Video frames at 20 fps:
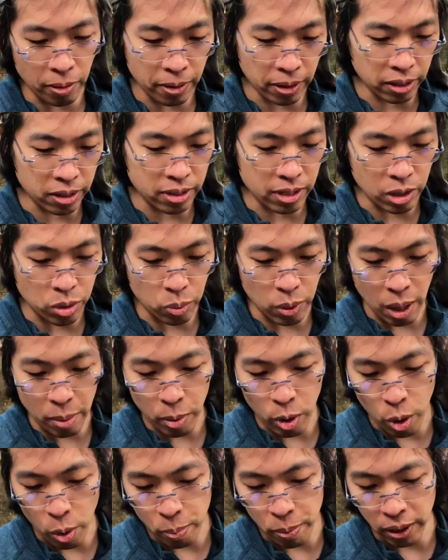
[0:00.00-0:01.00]
At least that's what I'm
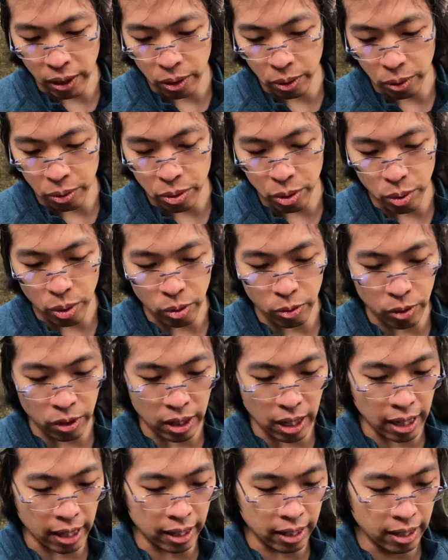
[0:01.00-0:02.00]
hoping it'll do
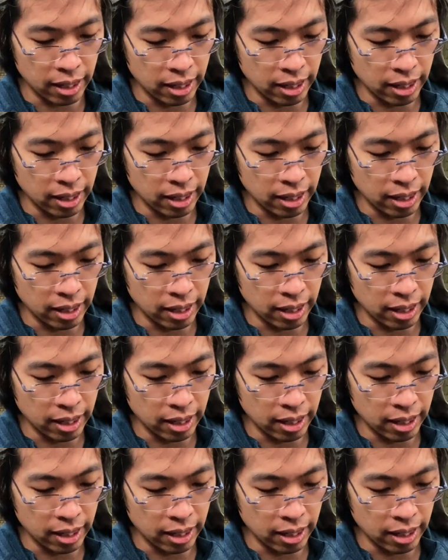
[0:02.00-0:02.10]
overnight.